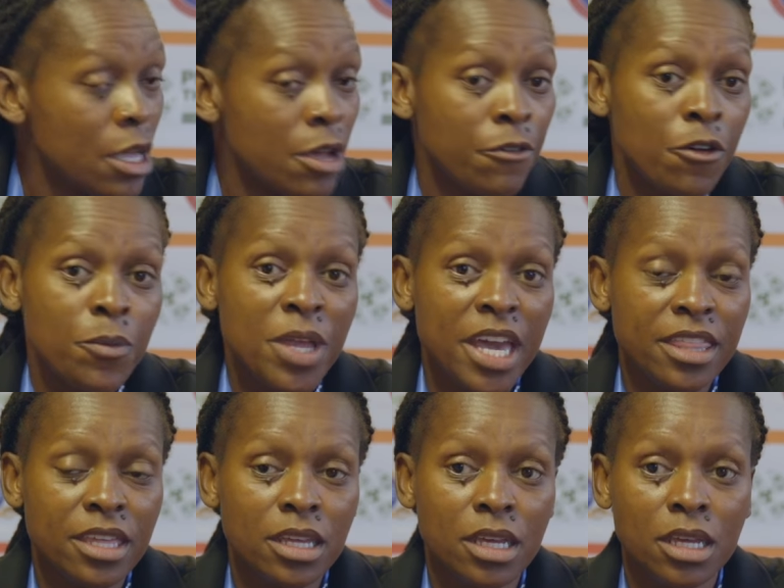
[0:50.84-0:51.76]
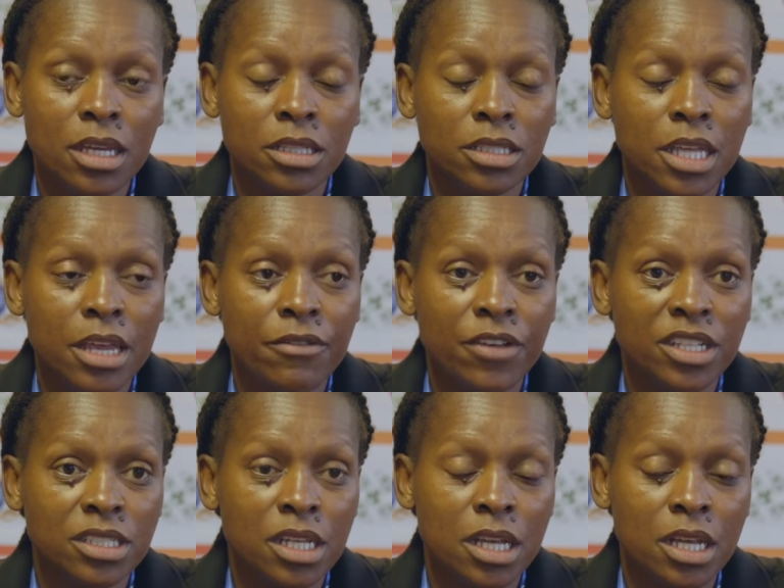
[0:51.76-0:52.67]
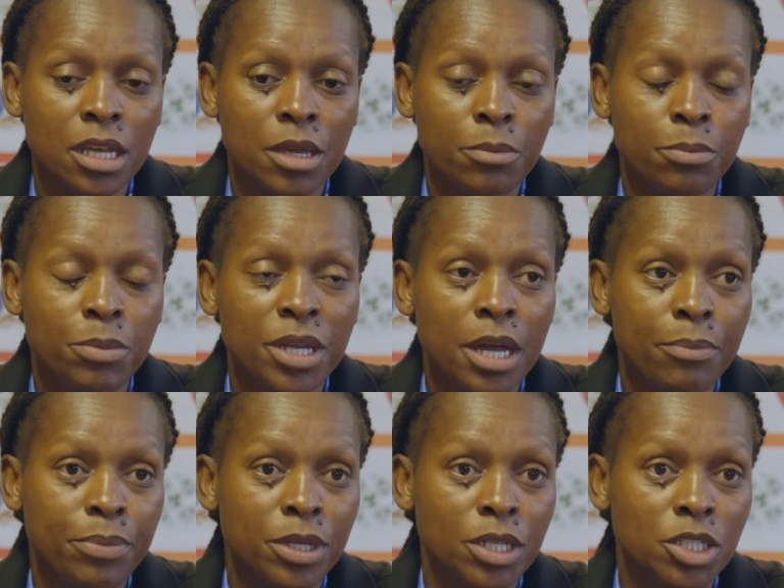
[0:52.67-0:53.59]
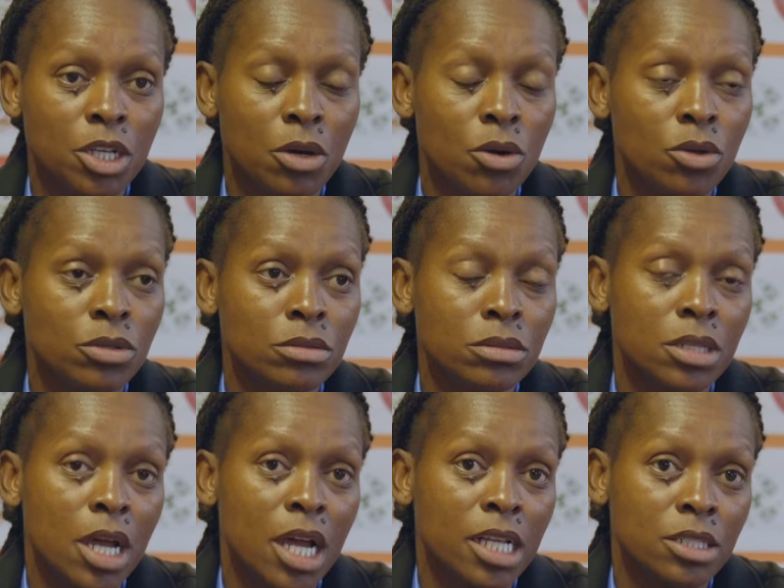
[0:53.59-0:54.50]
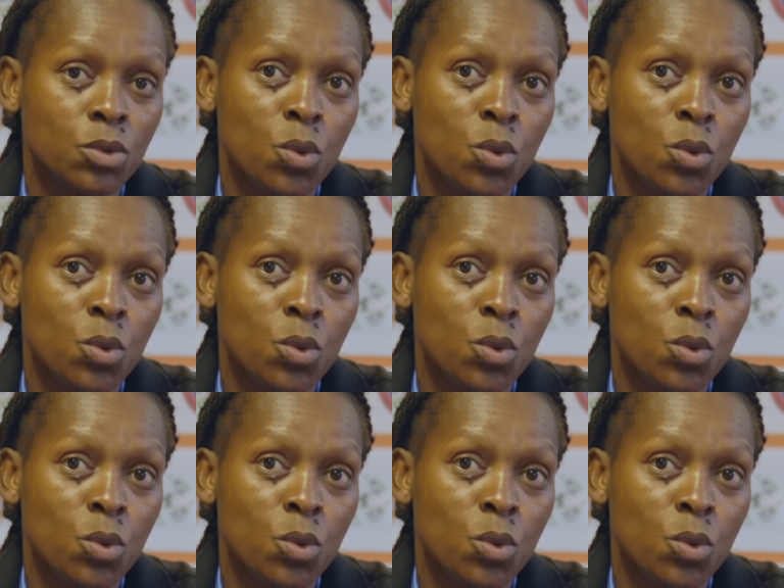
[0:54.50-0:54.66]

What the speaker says: For me, I think it gave us a bigger picture on us.